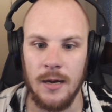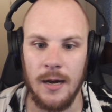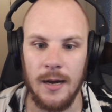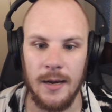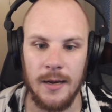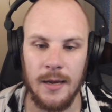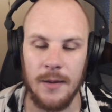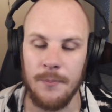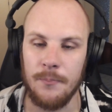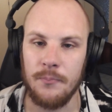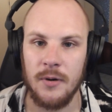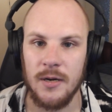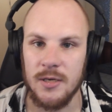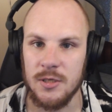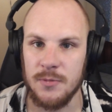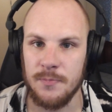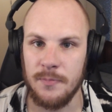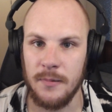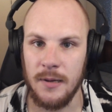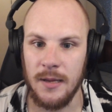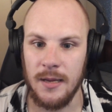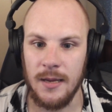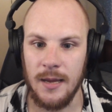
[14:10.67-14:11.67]
I can press
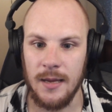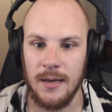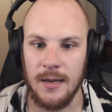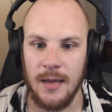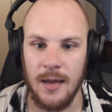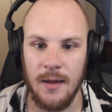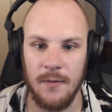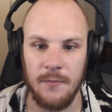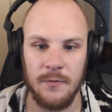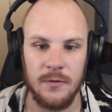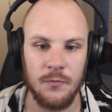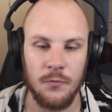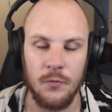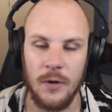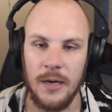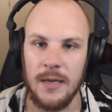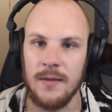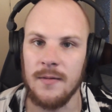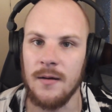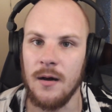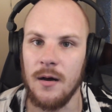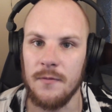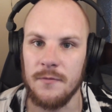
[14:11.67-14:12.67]
play and have it
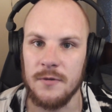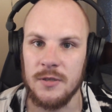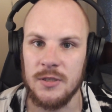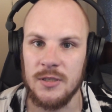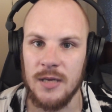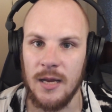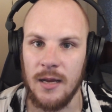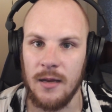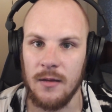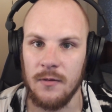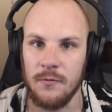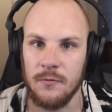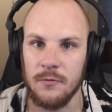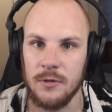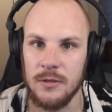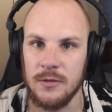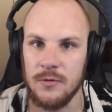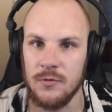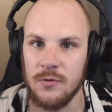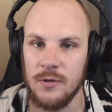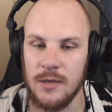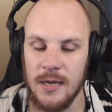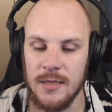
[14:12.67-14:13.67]
wait half a second for
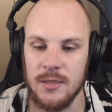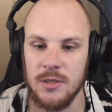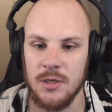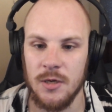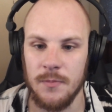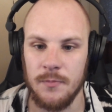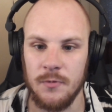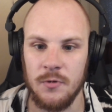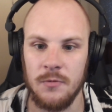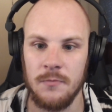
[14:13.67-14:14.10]
it to catch up